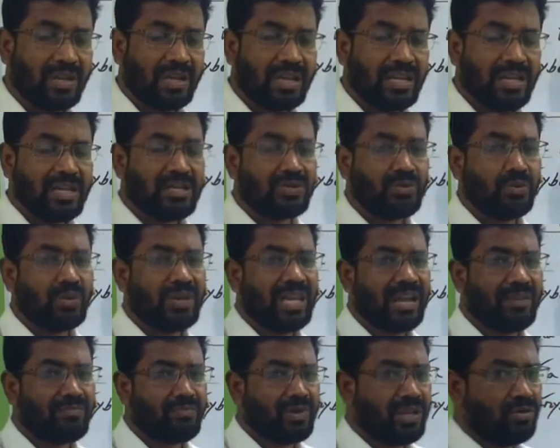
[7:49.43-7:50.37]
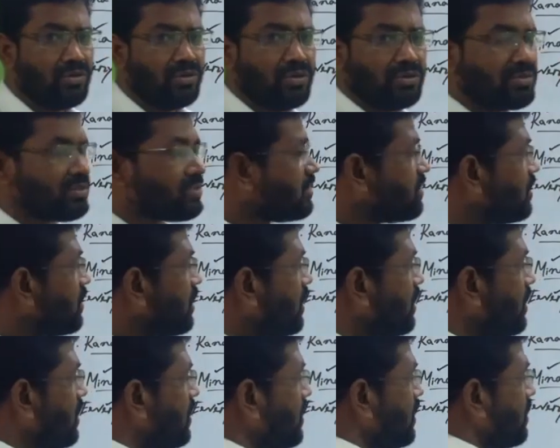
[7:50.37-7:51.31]
so we have to use
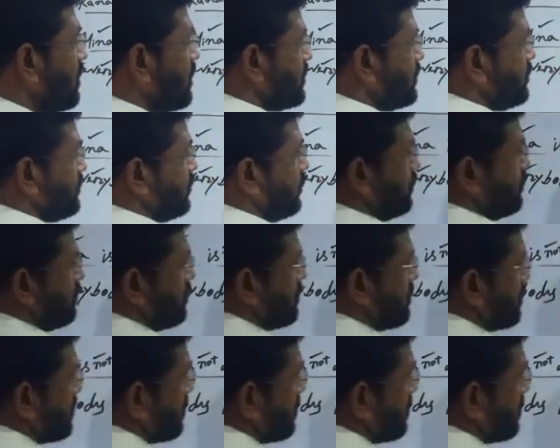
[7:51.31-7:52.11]
don't.